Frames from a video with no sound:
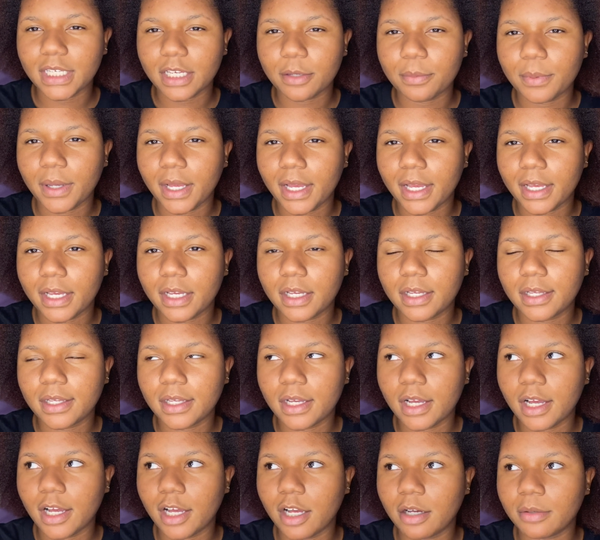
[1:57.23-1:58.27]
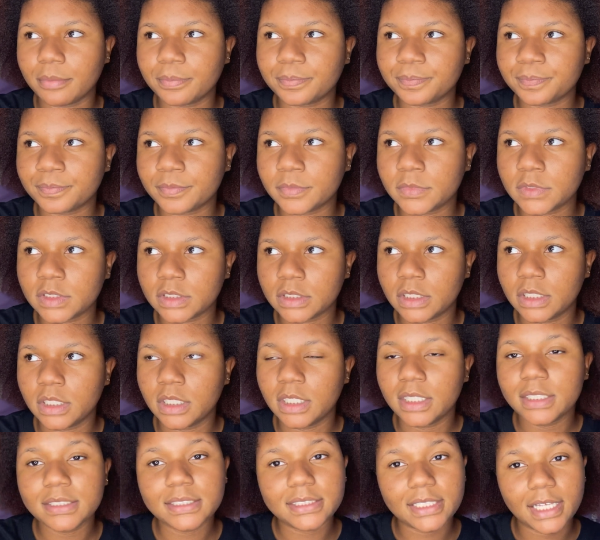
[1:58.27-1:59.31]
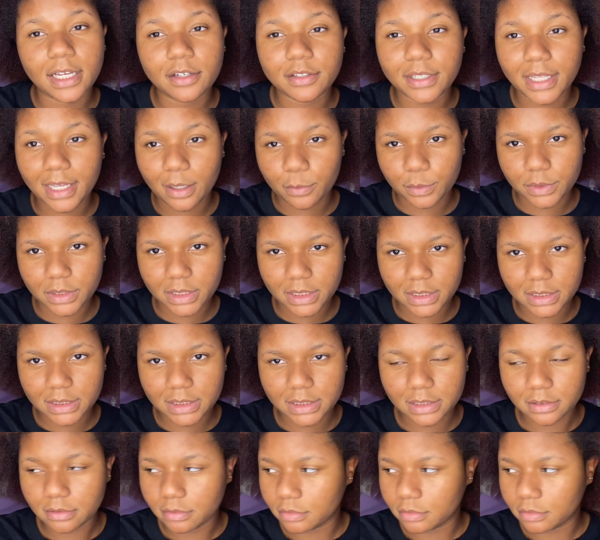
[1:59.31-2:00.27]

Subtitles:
my style down with this.